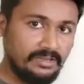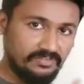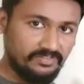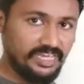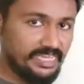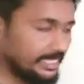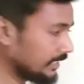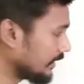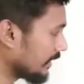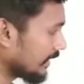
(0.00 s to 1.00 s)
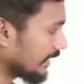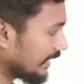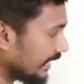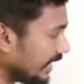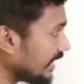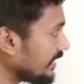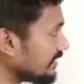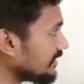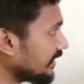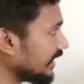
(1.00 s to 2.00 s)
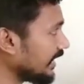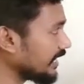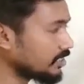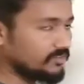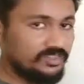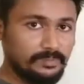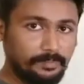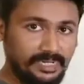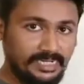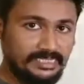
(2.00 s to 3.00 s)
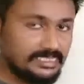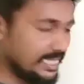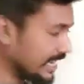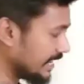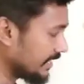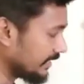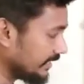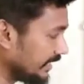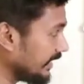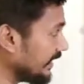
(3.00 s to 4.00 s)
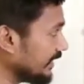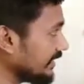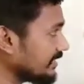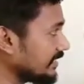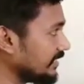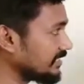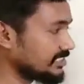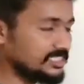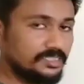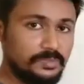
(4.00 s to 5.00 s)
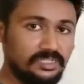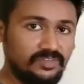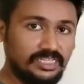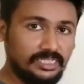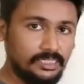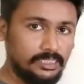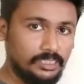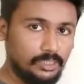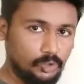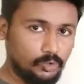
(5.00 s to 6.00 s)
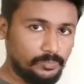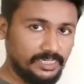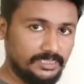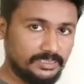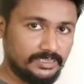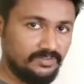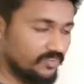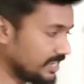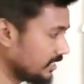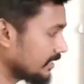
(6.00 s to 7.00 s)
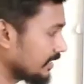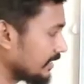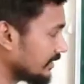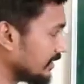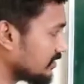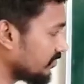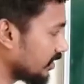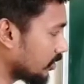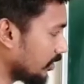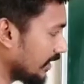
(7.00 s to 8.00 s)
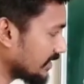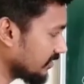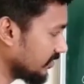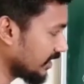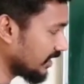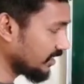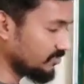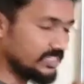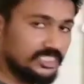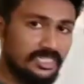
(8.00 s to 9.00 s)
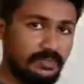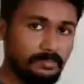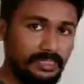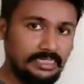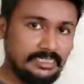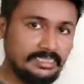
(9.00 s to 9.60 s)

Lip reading: where A is the area of the plates and D is the distance between the two plates. Fine. This we will call as our equation number